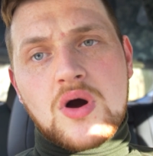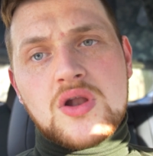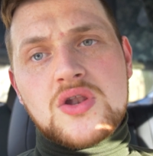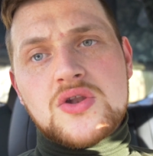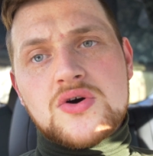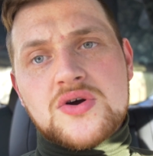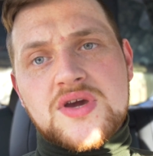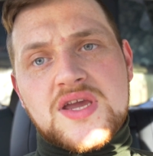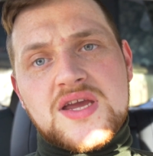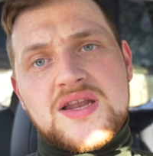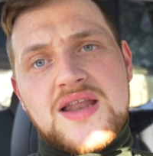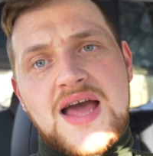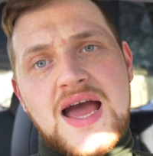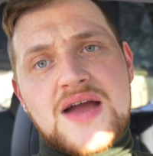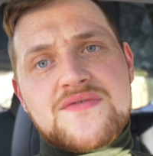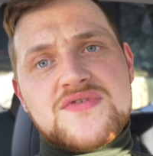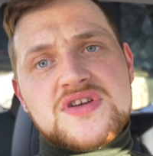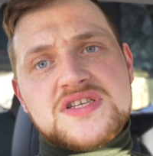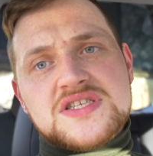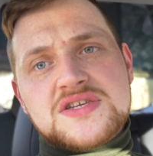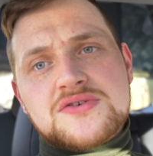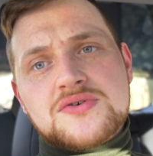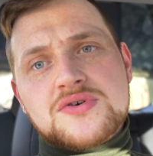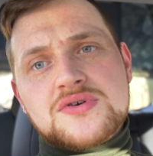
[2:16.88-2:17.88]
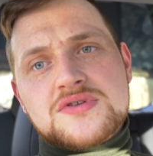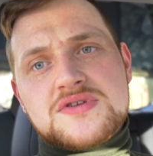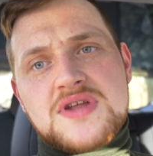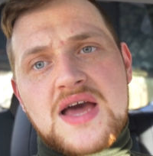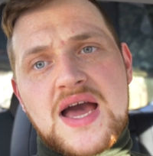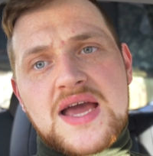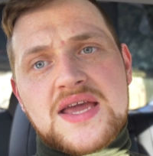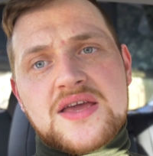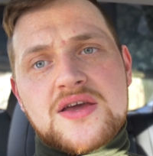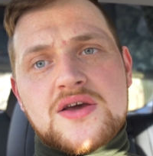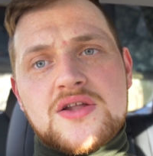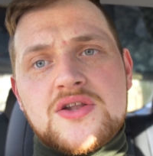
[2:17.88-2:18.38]
are looking every single
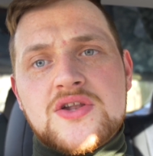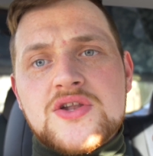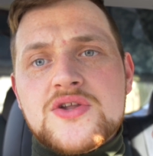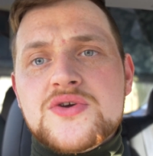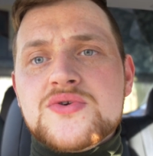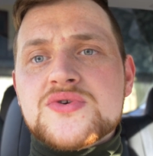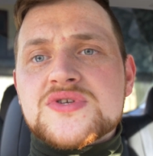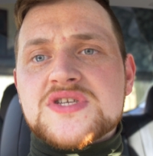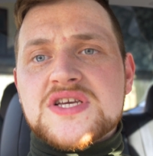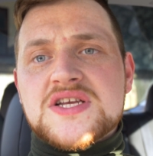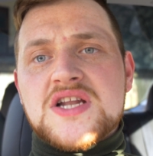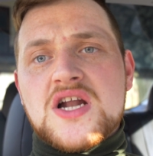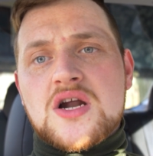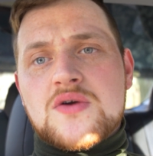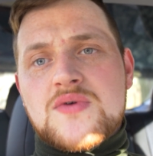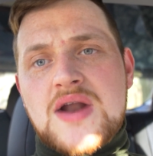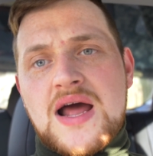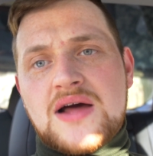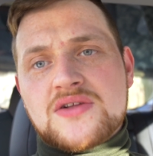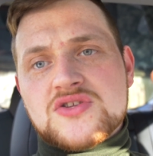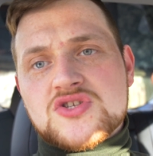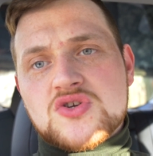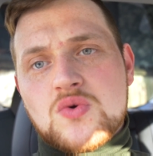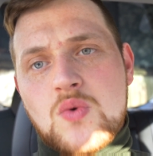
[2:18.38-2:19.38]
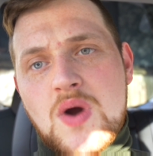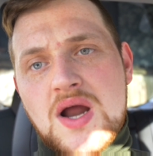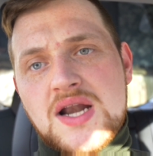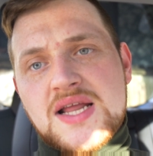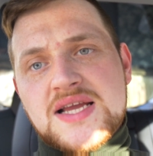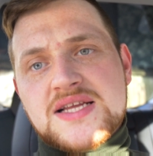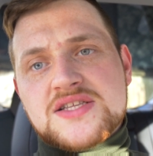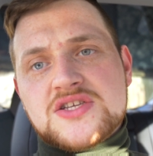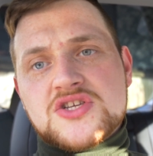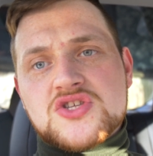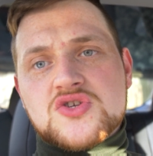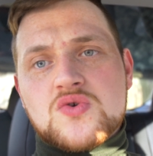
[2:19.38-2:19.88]
day at losing around
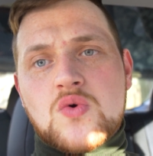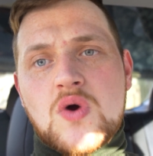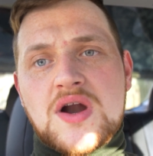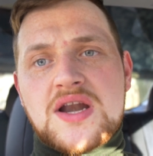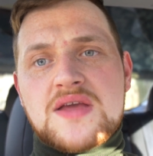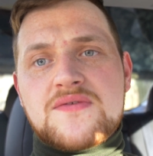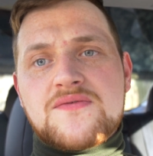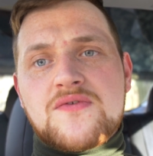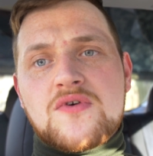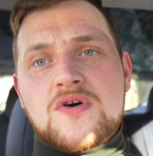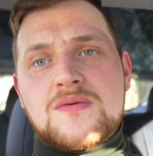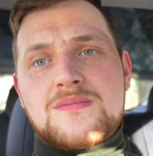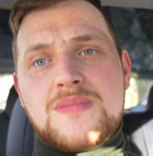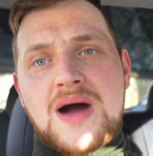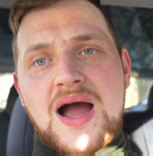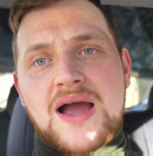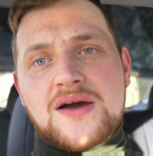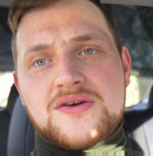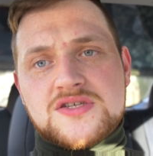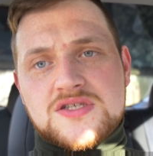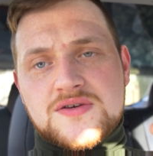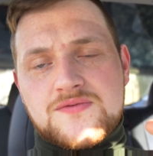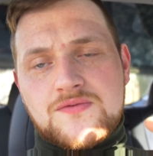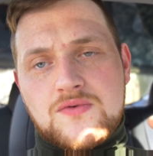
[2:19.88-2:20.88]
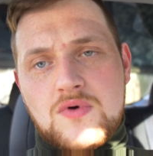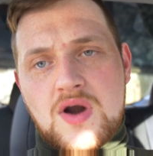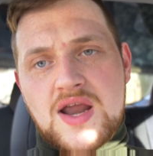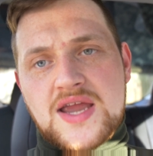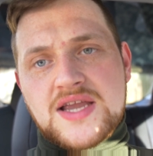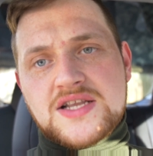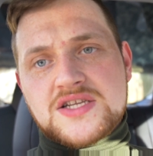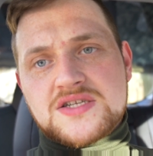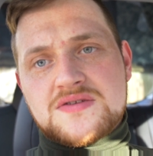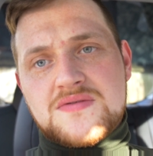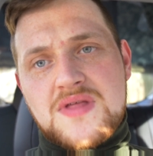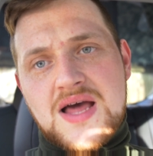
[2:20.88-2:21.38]
20 to 24 miles of
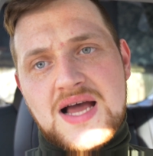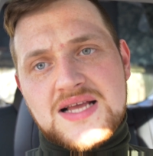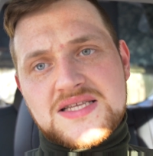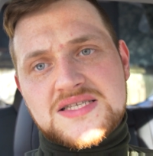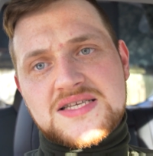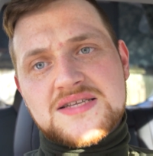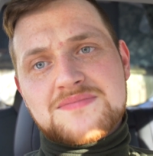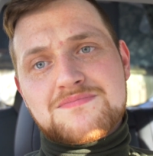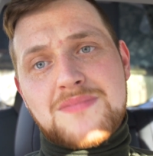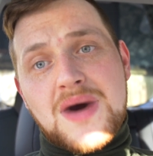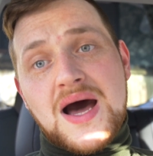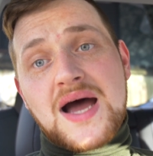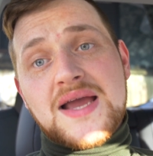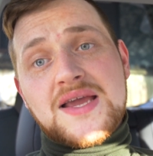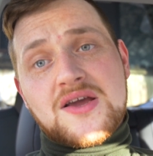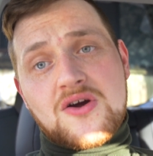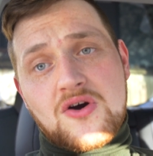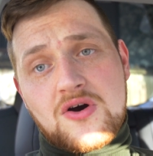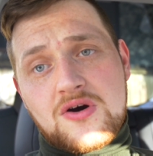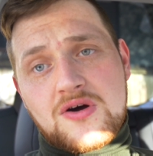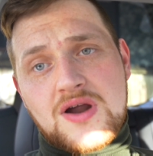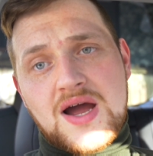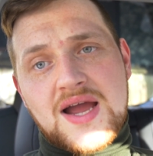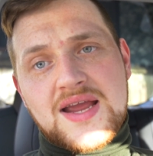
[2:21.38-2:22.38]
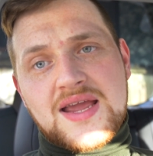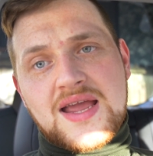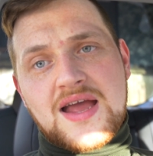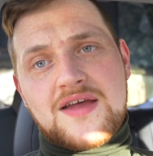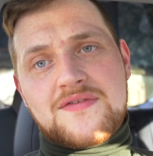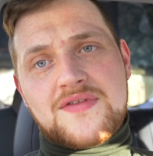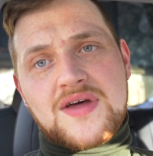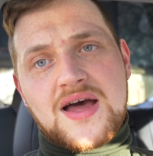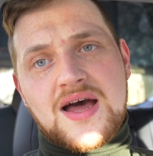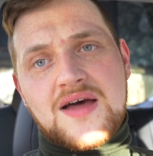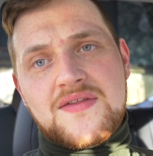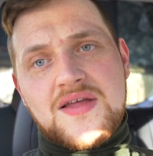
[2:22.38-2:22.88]
range. That's in my car, I
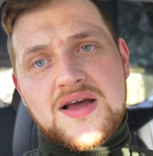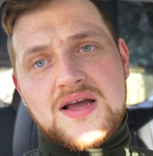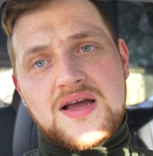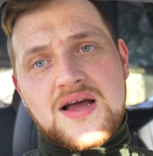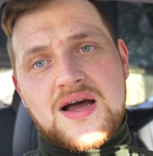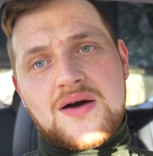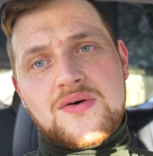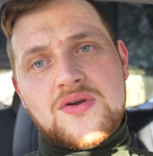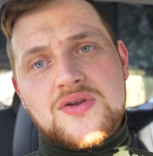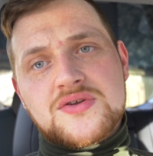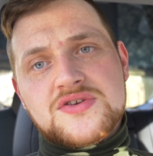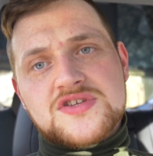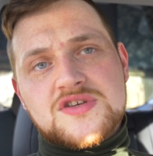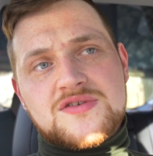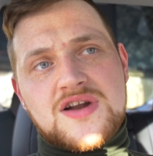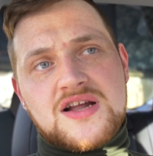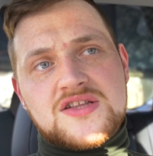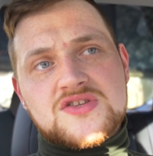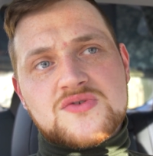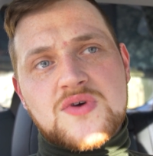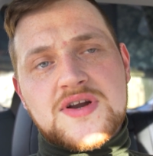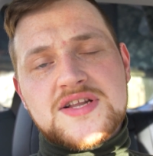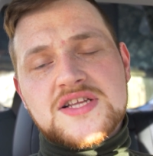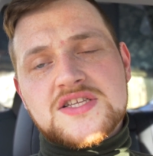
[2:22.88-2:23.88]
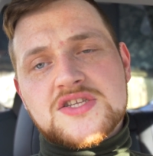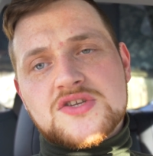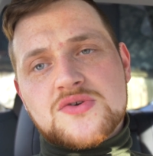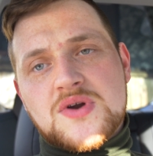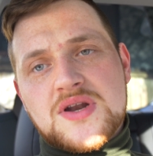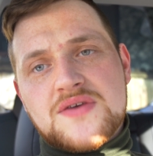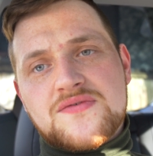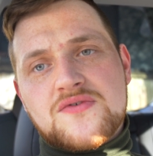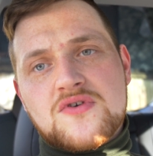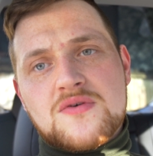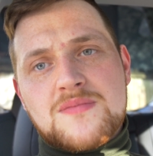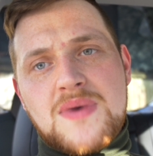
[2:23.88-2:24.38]
get that I'll lose around 20 to
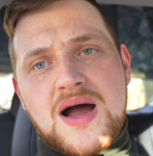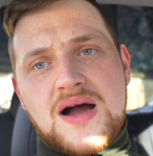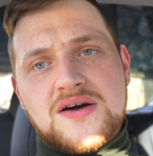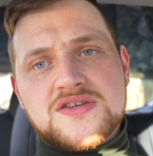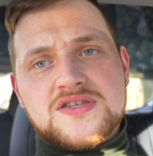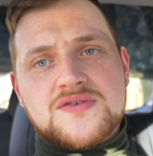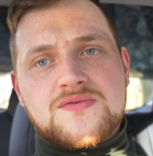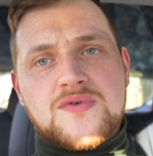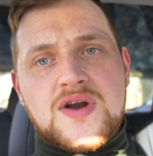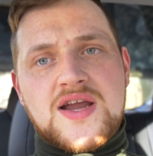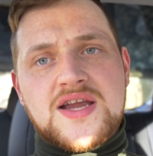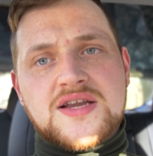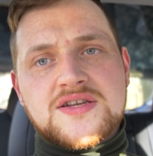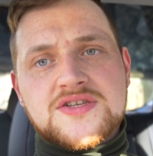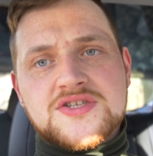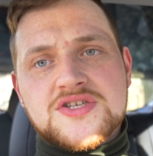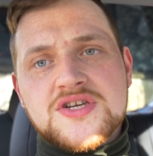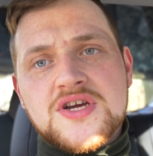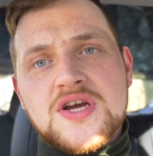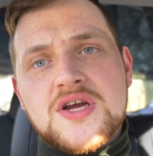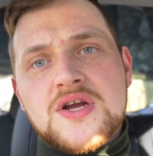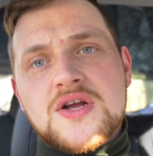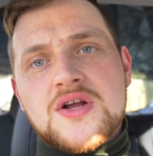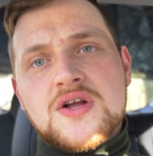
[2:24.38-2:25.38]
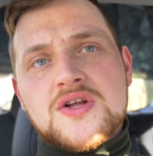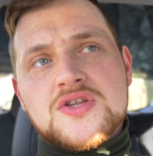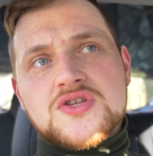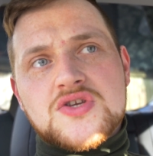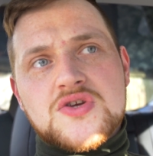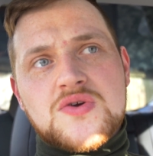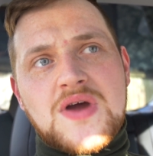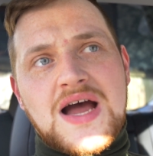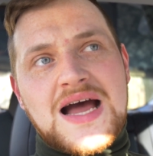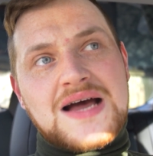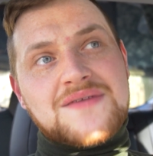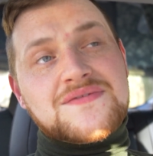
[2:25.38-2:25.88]
24 miles of range
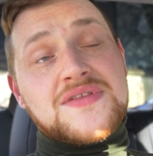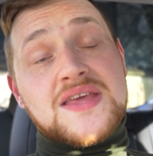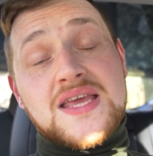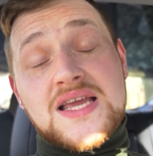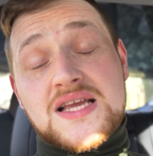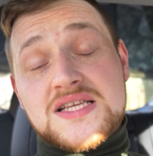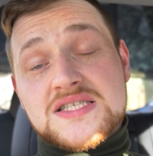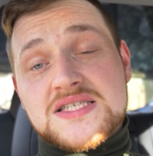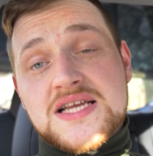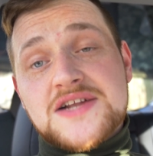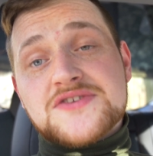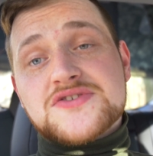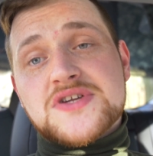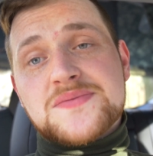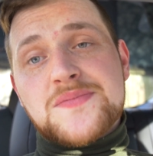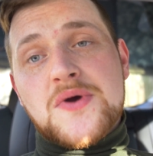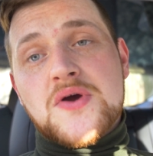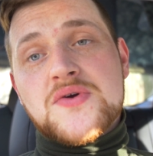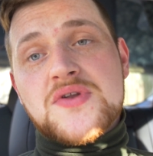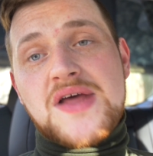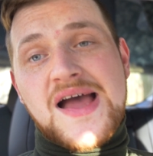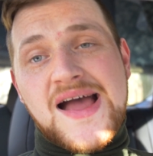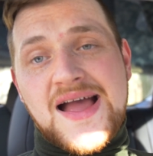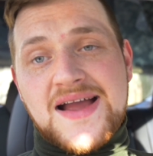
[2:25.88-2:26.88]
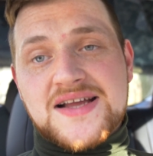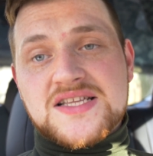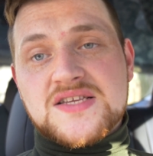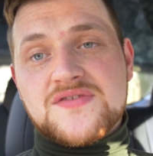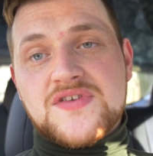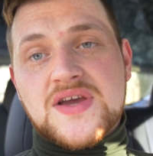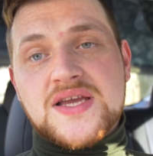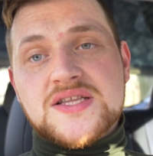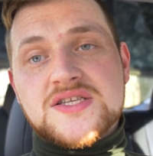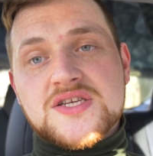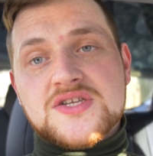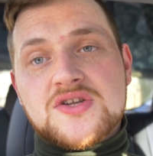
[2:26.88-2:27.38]
to have the Sentry mode
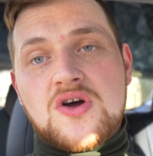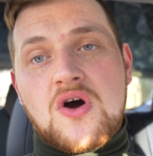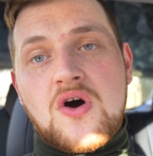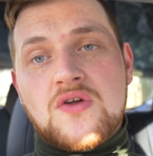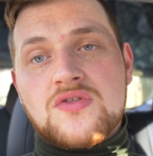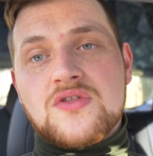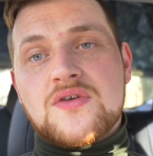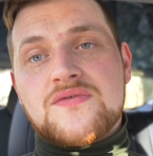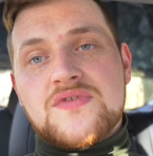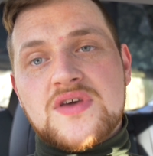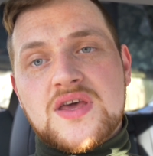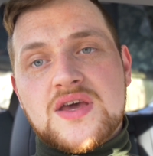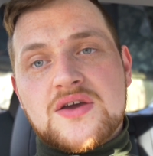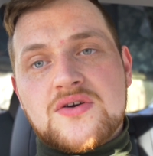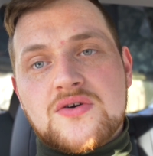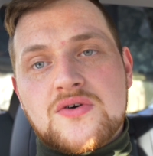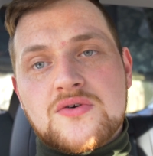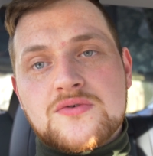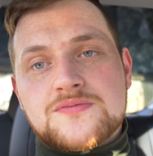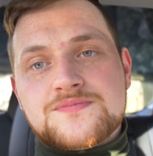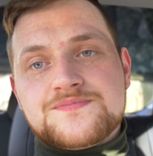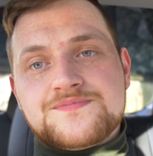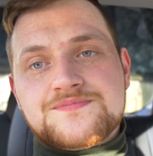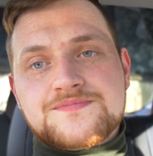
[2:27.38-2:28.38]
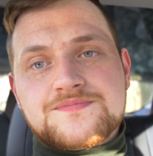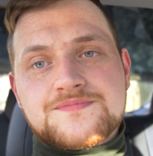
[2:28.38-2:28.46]
activated on the vehicle.